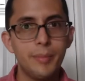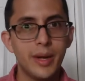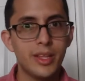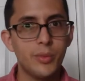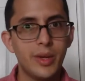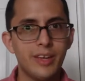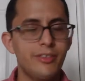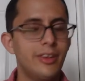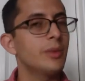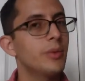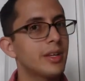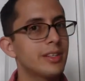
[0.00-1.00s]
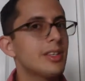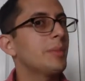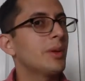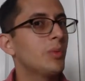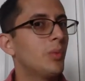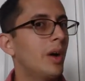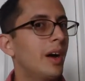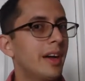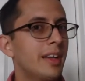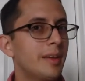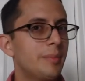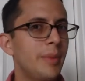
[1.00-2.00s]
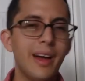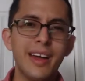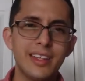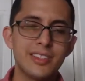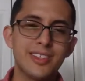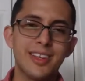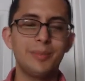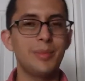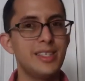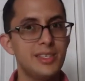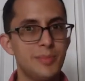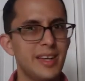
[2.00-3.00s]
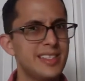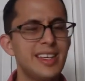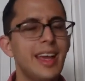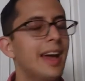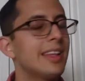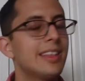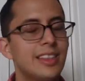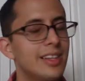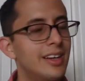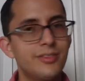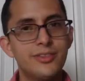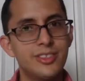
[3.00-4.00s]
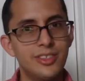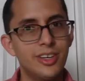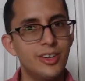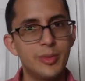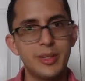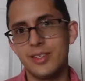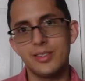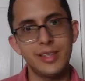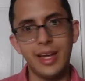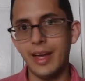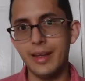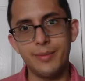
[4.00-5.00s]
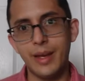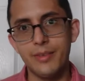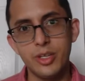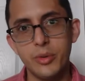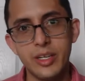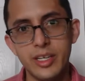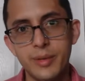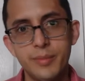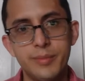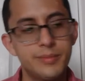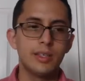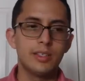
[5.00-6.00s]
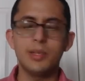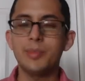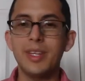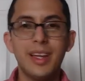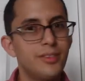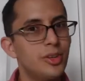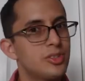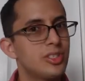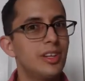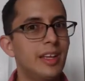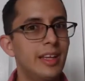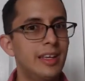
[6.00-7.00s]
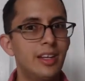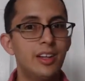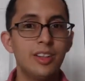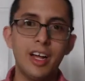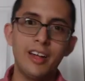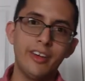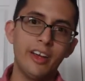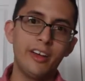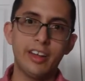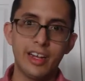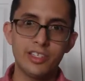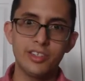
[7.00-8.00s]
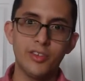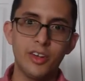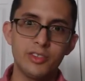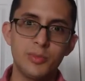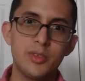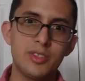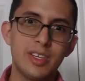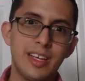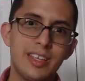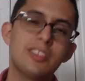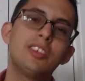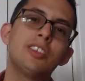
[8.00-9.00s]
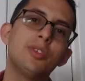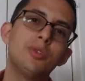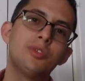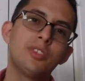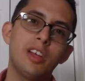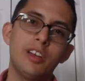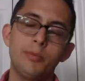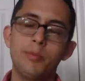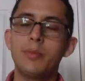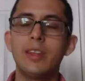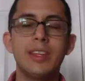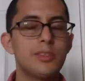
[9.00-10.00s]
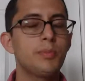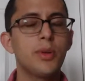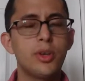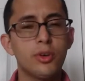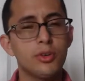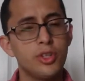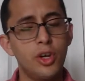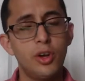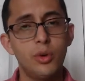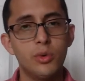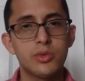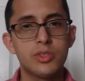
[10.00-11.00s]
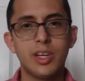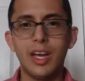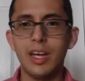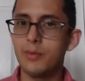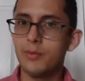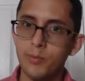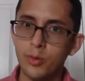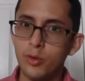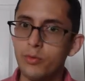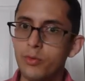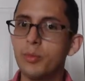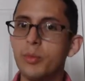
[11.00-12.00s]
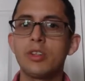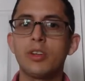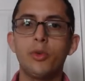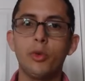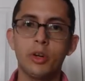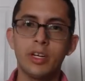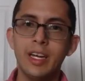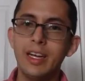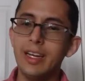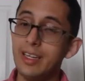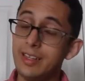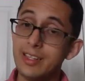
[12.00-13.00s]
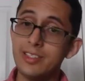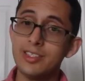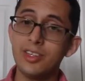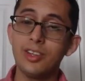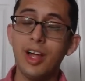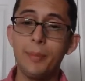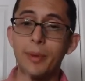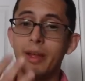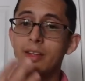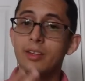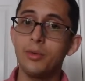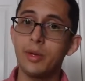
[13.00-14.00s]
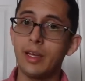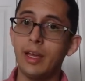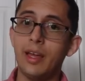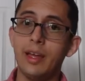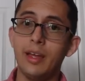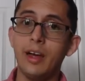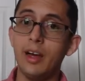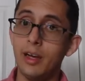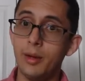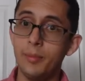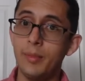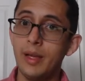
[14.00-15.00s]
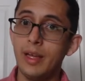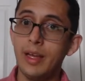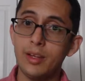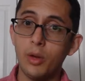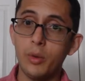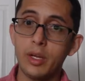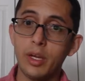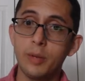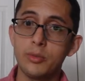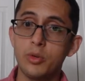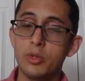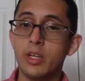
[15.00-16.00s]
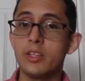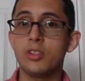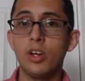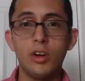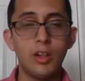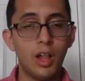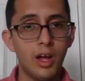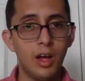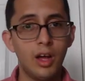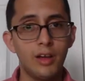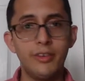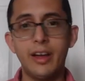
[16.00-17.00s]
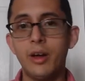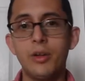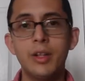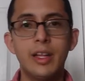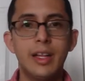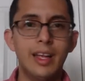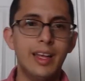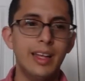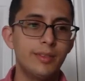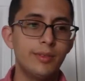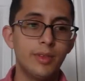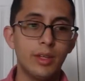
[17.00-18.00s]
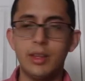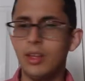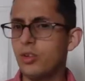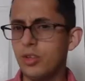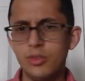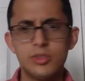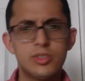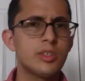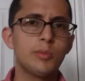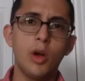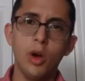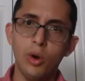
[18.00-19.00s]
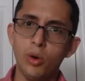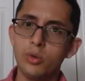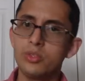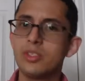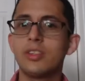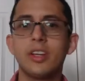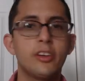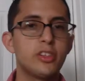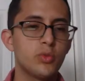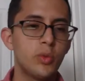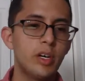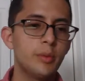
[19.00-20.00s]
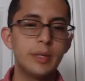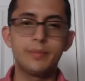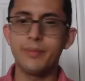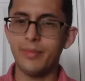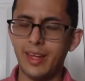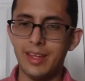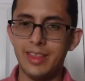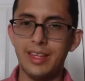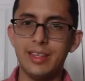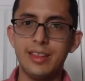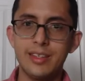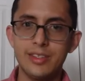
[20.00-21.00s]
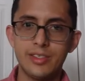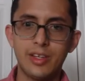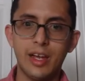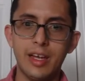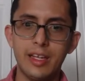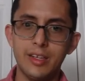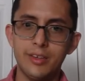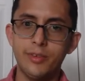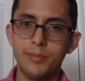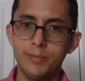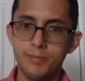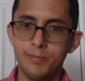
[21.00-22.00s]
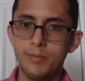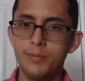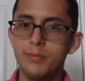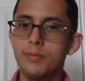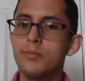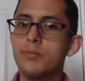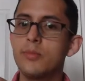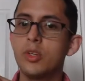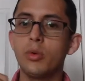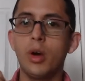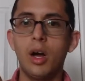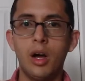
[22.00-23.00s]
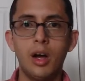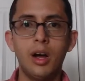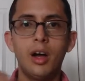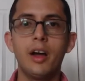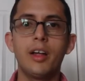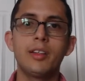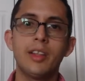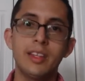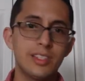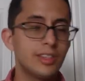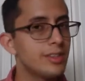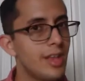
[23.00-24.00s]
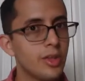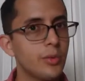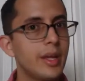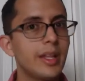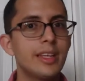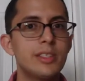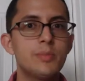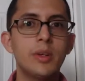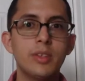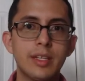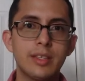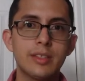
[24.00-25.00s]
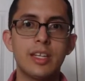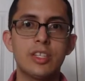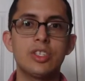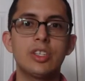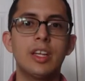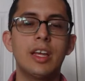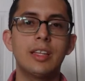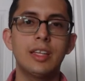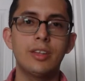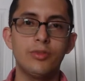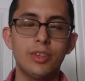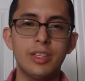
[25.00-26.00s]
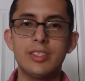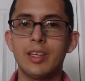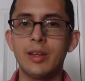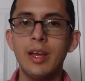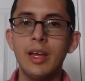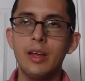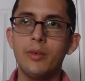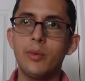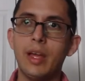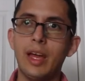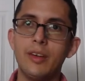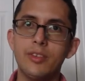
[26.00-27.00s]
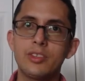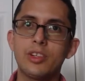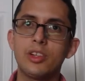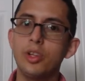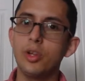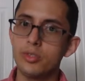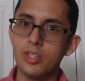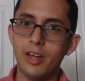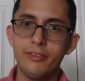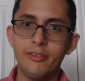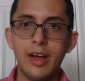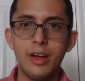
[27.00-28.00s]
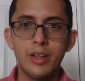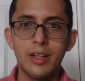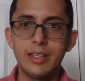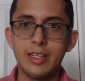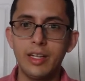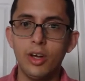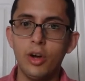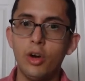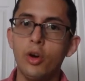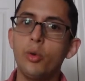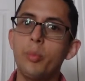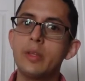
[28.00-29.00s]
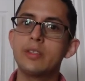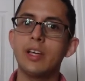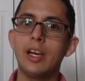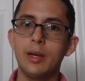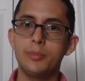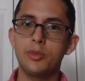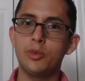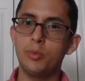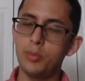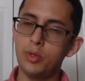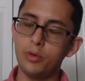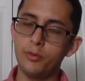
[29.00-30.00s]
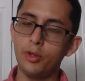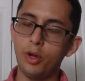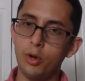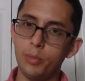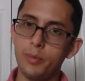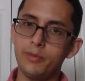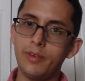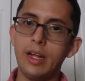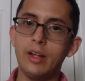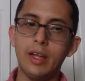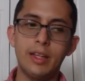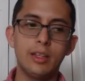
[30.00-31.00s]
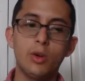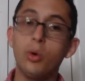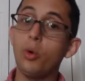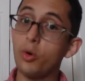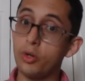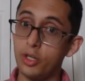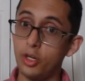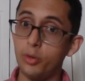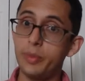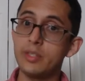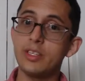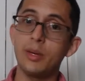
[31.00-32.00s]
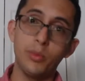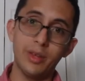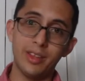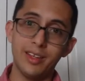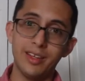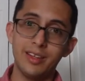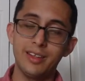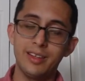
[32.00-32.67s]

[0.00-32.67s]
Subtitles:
By the way, if anyone can tell me why pines can be spicy, I'd love to know because I have no idea. Something I've noticed in a lot of Eric Eschenwald's music is the use of these pure tones kind of move the music forward. He does this a lot by doing a hum, going up to a nice tall ah vowel, and he'll use some O's in there as well. But I think this kind of to ah is another way that he's building tension and then releasing. We have this closed off vowel and then it opens up to a beautiful open vowel and the chord opens up with it.